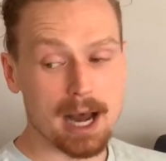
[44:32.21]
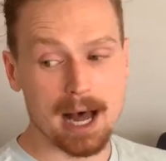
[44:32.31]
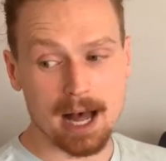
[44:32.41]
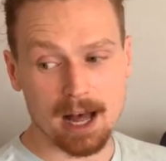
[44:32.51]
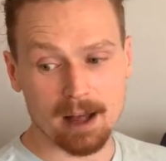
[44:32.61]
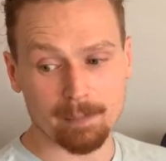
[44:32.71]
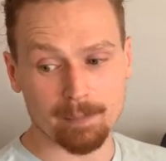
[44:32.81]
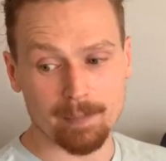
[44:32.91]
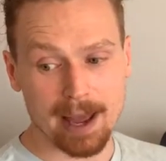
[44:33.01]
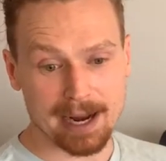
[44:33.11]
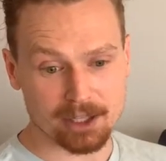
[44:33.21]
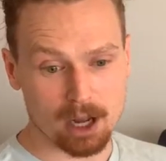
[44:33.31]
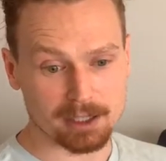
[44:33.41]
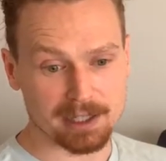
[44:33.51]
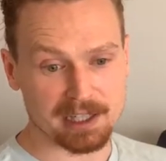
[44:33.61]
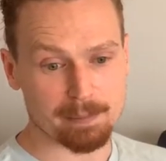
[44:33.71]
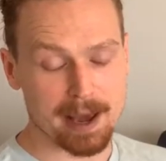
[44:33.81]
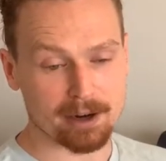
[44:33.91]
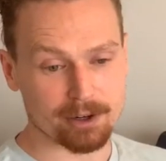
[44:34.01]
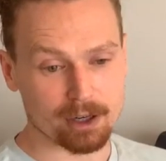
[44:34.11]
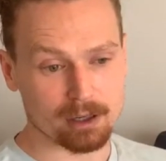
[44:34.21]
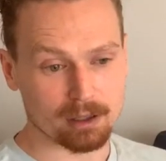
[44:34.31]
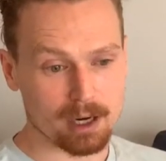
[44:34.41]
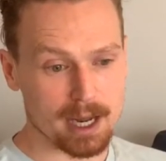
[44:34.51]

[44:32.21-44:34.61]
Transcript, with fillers: And I talked to this competitor